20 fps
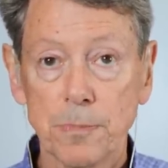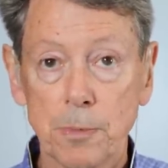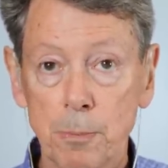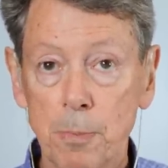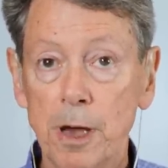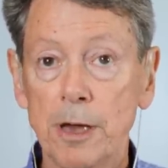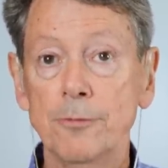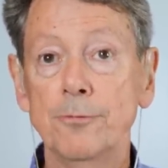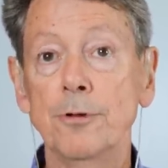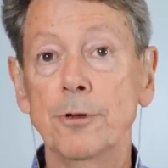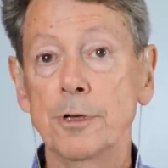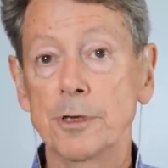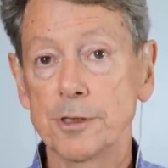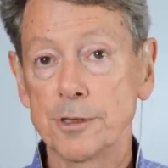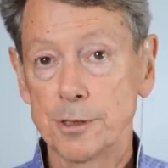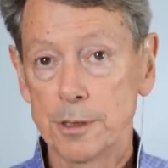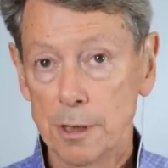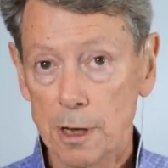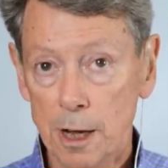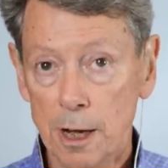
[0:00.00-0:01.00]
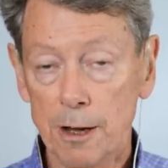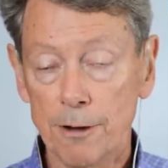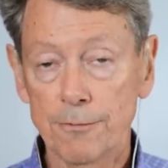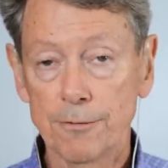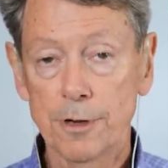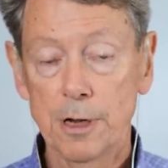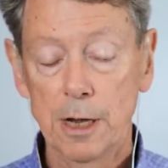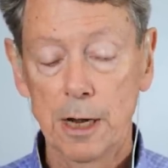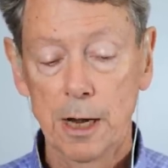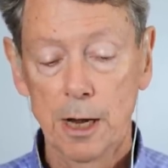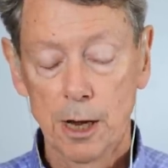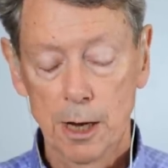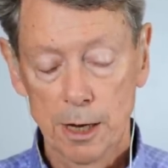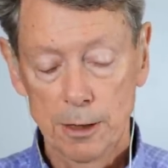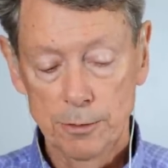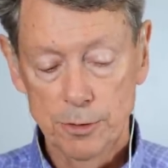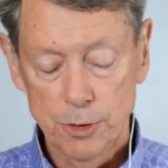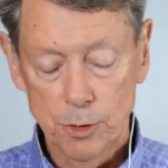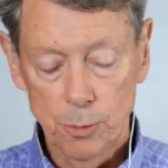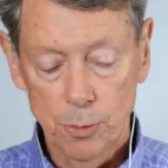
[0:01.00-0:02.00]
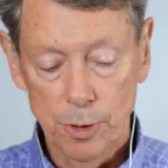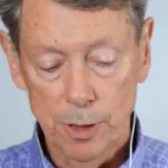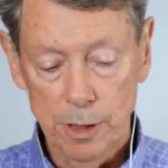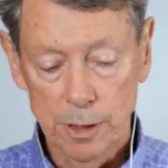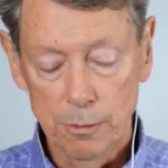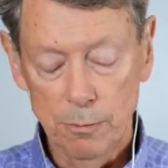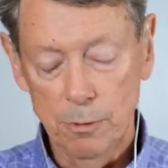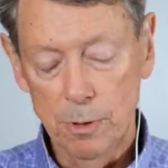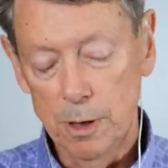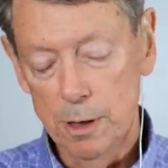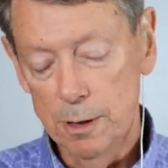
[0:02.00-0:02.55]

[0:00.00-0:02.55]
Mindfulness of. And so we